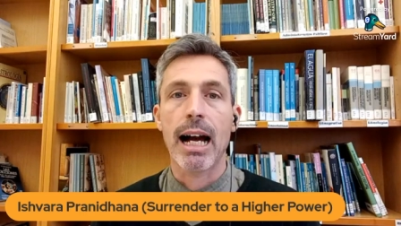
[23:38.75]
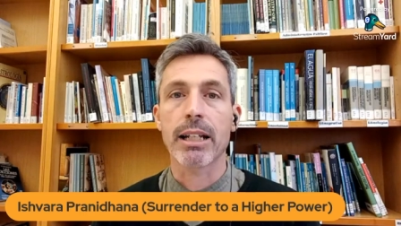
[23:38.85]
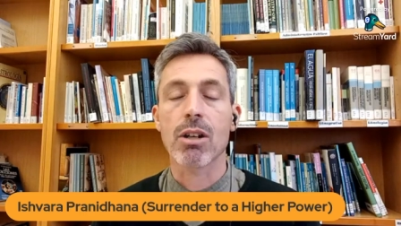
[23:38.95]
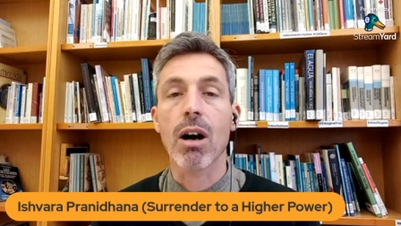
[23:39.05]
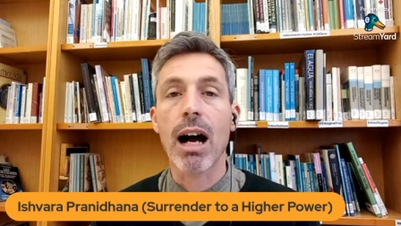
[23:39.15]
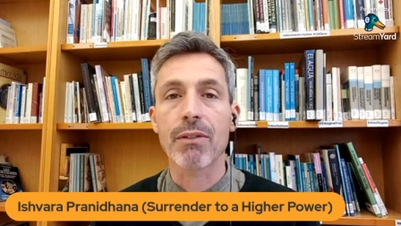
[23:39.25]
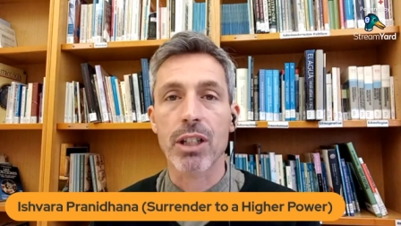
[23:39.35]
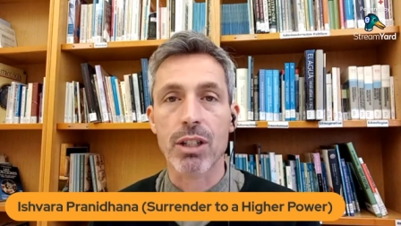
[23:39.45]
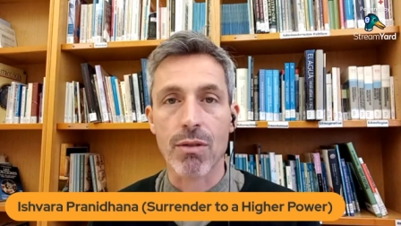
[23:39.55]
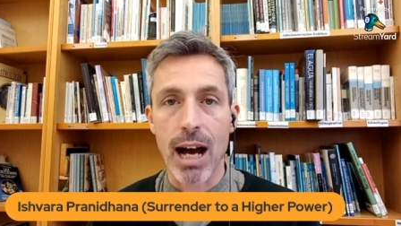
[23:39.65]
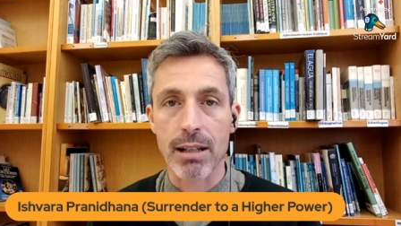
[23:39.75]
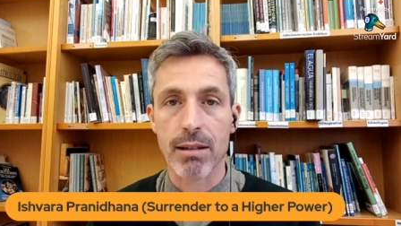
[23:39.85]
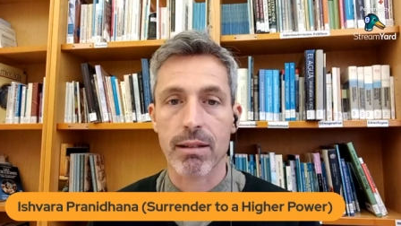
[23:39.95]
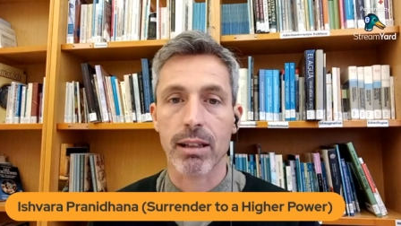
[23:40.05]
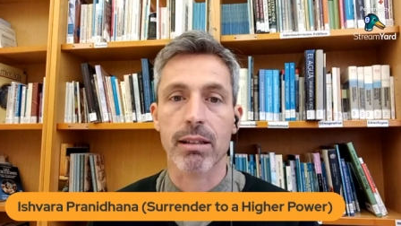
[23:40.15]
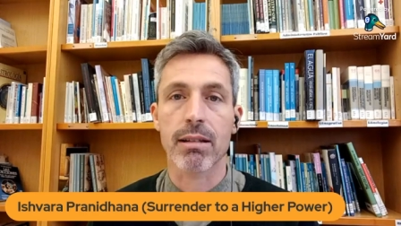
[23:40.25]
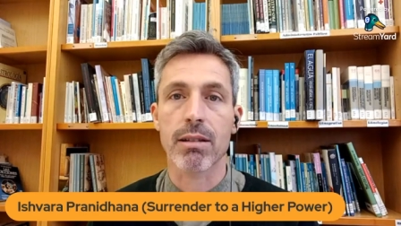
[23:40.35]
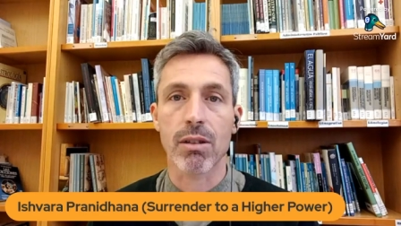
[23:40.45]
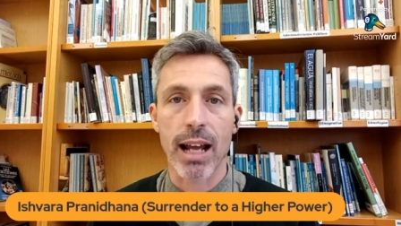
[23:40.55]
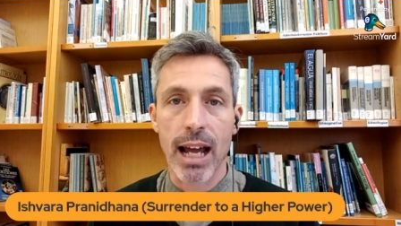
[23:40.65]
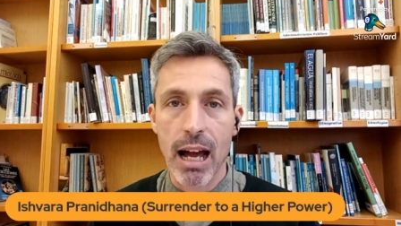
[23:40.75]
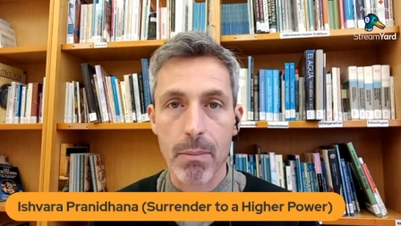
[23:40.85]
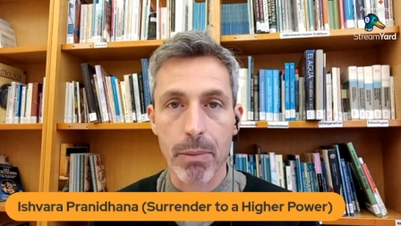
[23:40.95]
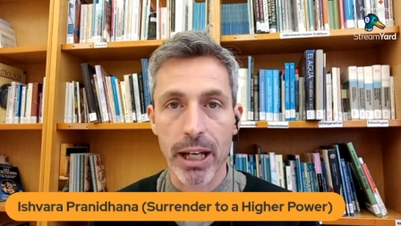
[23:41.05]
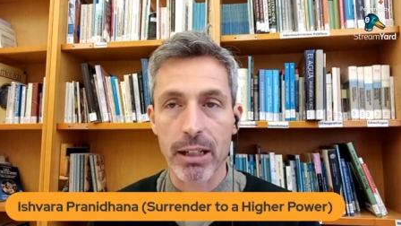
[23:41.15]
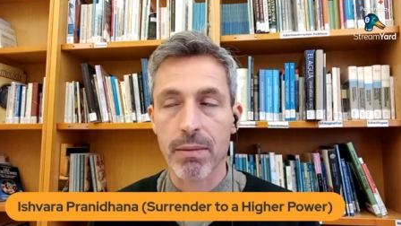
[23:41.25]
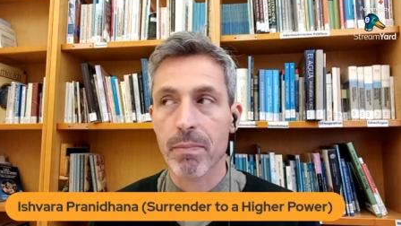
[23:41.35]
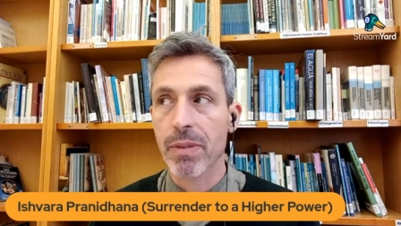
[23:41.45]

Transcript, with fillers: i don't have the trust that this is going to happen